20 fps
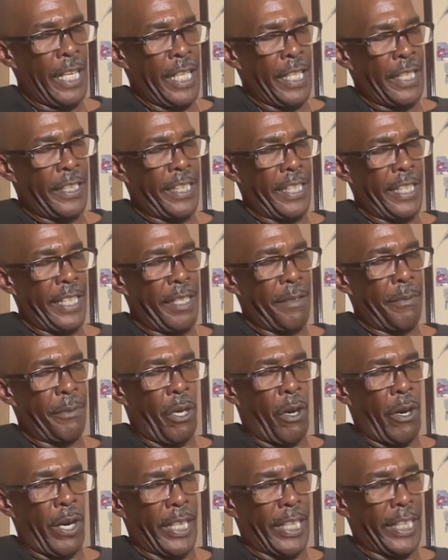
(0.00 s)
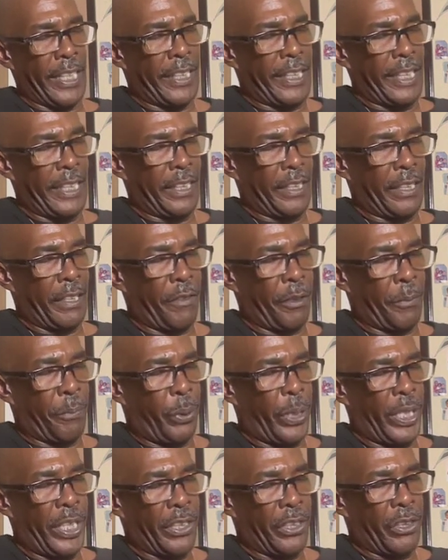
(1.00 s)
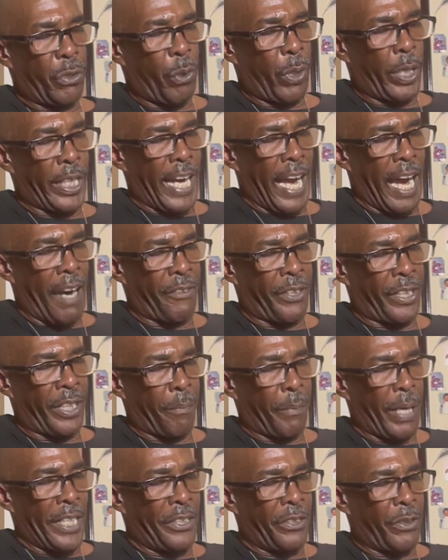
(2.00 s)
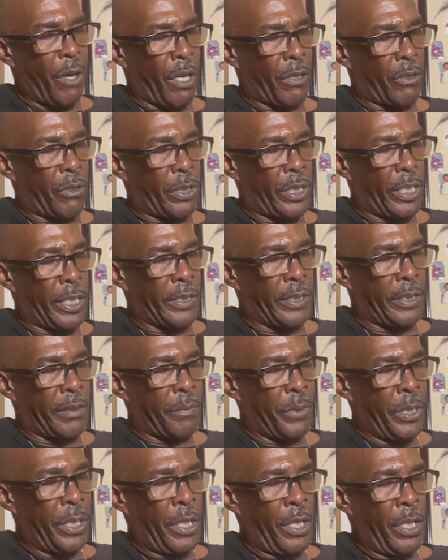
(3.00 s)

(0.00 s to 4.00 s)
Sybyls are an extension of the prehistoric African matriarchal custom